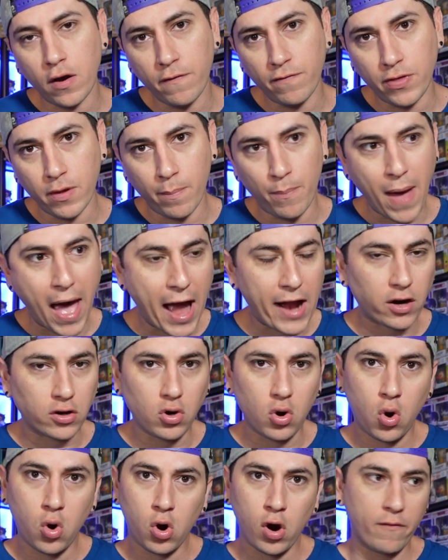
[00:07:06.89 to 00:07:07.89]
of the back
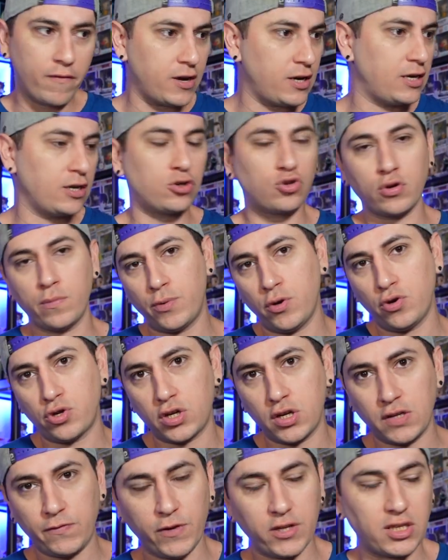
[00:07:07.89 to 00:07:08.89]
door of a
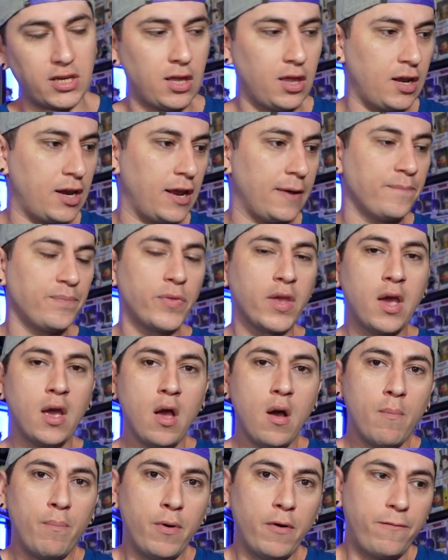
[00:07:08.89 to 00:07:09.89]
distribution facility
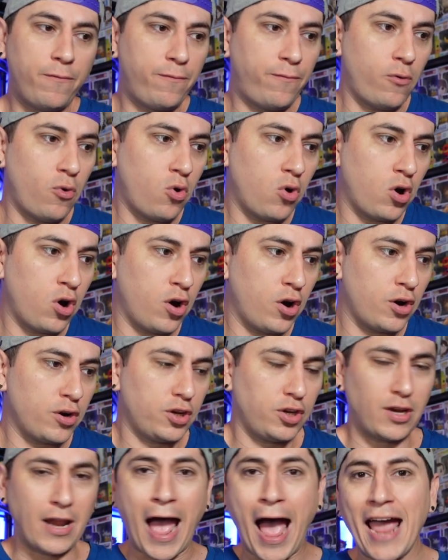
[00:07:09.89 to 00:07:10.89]
before
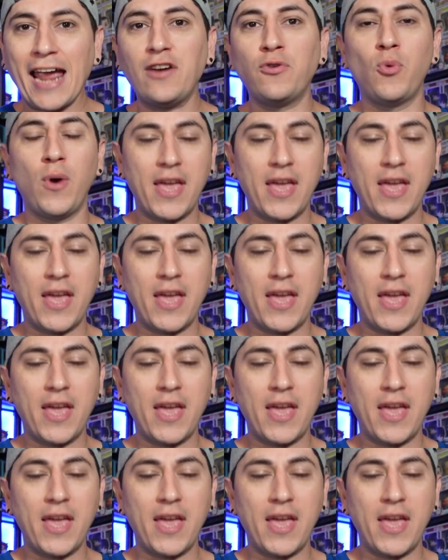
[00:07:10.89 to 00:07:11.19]
nine